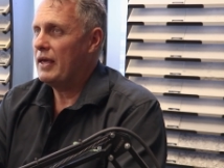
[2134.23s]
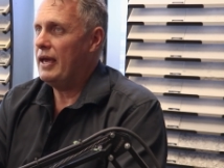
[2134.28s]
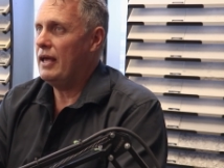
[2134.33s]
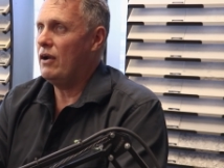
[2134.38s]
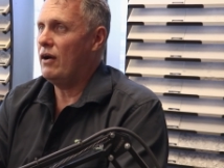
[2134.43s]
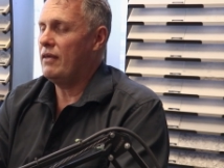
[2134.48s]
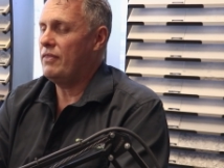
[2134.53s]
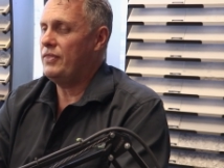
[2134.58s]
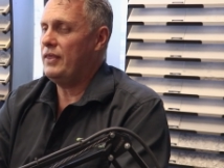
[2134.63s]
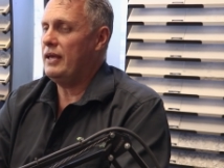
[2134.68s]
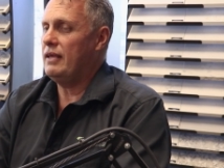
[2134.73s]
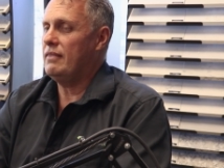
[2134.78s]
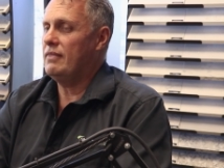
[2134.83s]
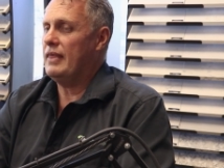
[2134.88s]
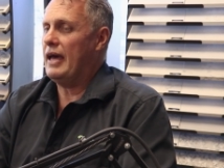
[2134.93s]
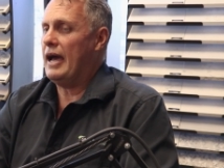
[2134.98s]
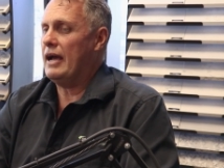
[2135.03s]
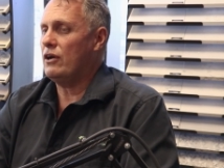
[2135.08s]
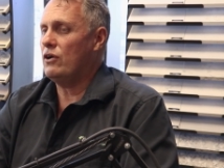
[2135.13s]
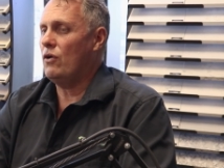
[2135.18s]
And I
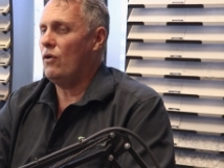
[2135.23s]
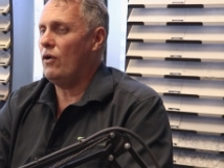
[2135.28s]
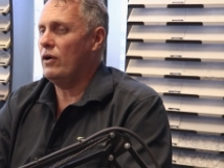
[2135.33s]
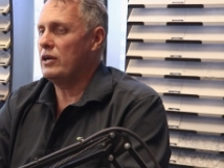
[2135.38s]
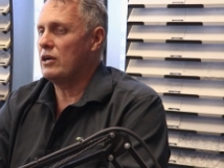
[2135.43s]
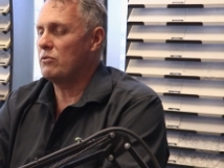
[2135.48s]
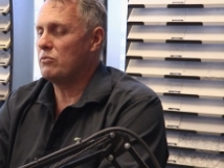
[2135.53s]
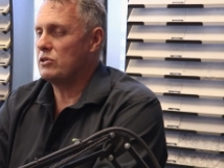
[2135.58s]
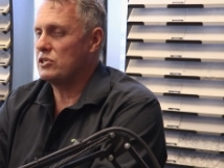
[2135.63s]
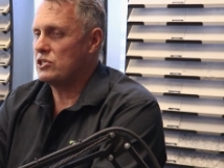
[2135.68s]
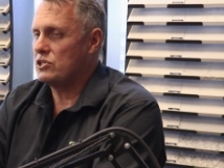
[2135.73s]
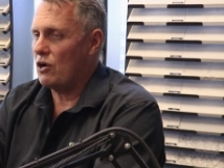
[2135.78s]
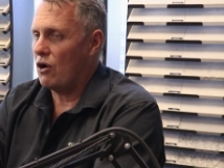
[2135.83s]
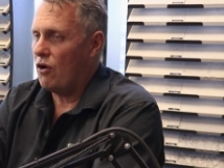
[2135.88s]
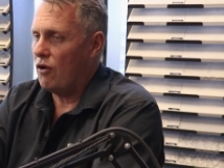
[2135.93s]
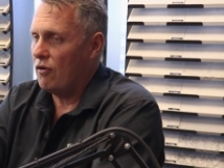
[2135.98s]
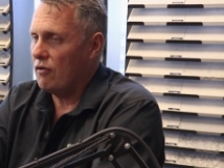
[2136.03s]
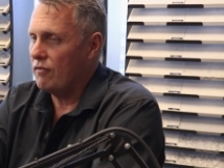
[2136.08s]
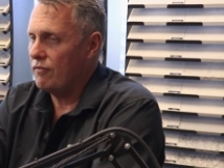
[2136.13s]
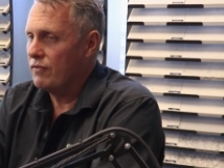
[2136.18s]
think that kind of
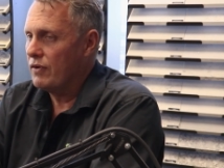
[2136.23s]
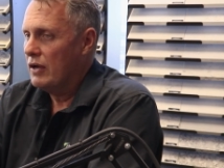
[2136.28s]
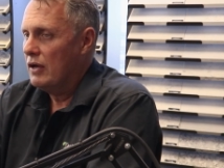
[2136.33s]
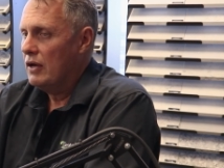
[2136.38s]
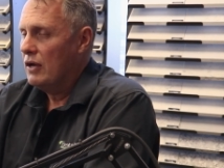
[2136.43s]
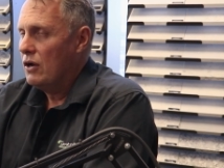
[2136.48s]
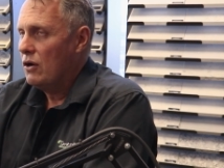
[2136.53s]
resolve,